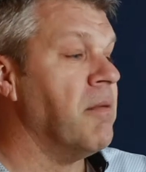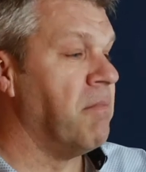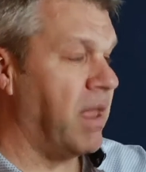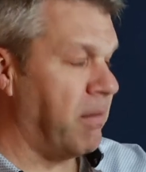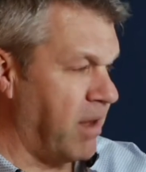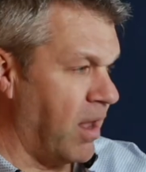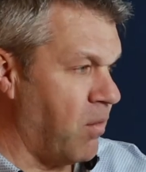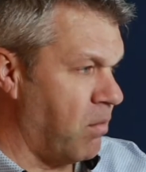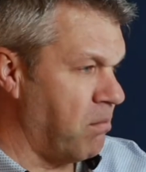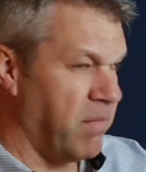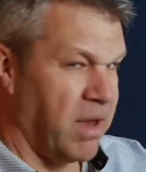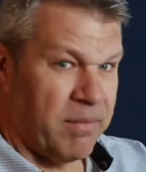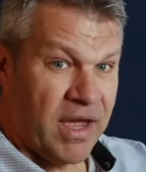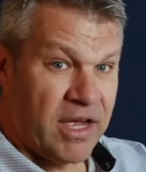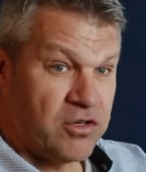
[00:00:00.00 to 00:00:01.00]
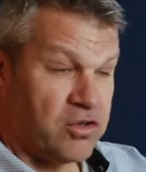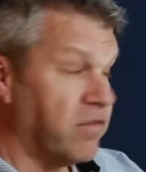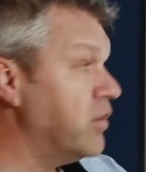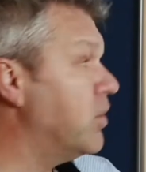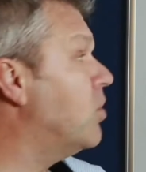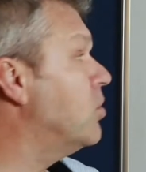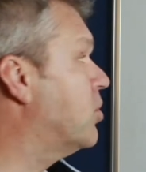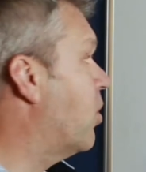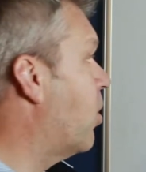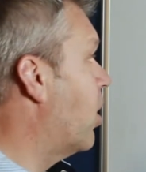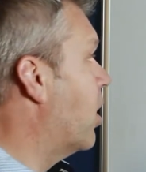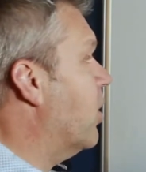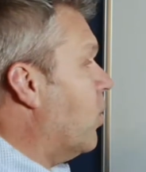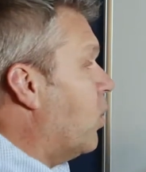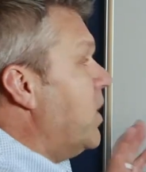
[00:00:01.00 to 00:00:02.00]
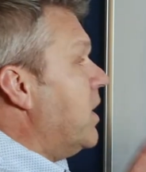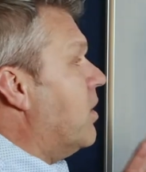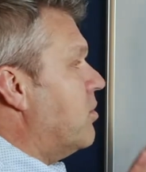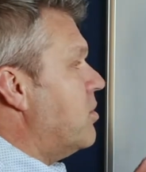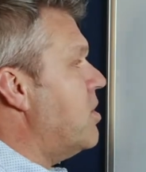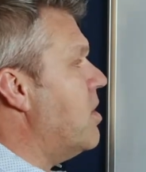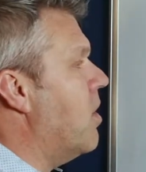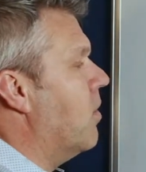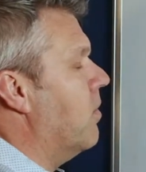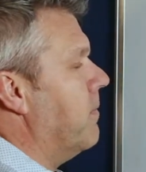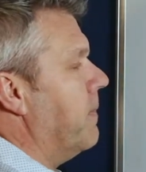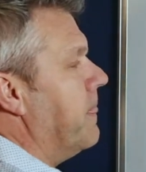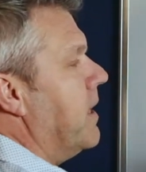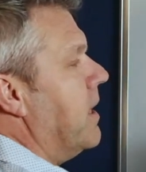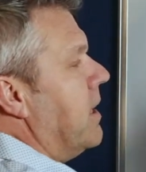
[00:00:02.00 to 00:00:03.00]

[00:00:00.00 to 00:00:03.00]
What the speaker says: Maybe I drove an old car. We don't know.